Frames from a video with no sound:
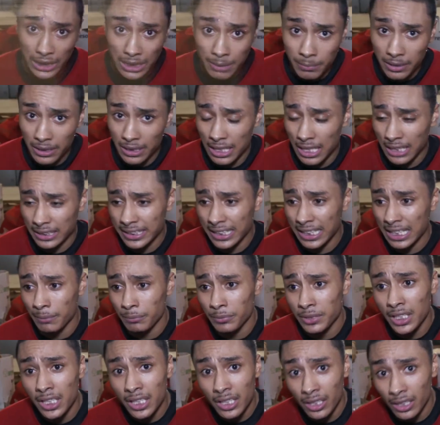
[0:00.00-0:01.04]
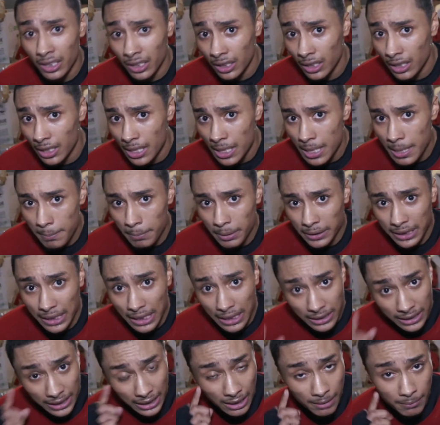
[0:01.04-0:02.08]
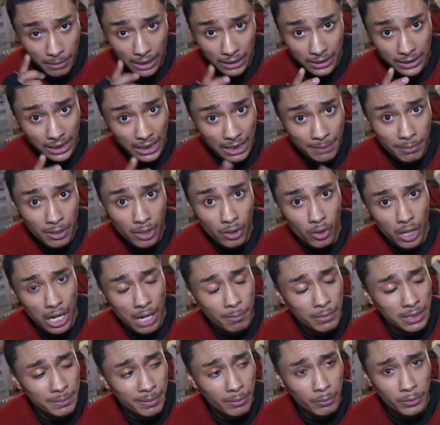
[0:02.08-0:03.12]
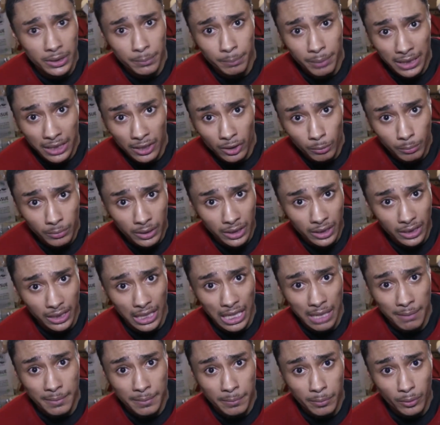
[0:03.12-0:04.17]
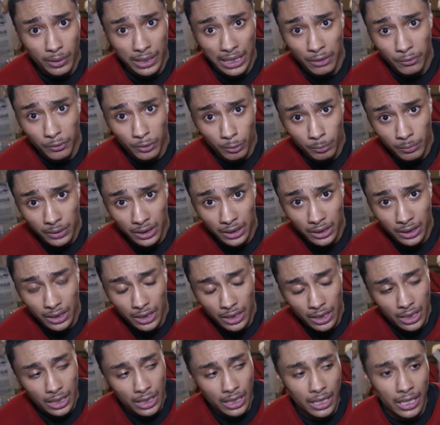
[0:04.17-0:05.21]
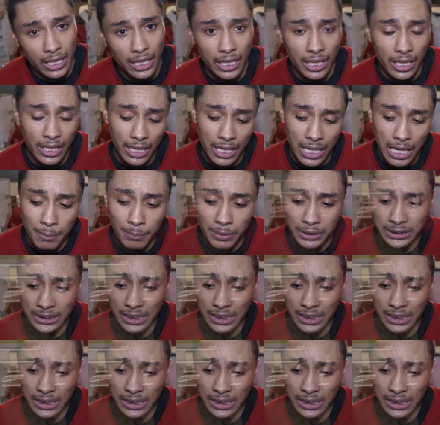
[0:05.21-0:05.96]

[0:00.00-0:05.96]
limit. I think I'm done. But then I think about how many people depend on me and how many people count on me and how much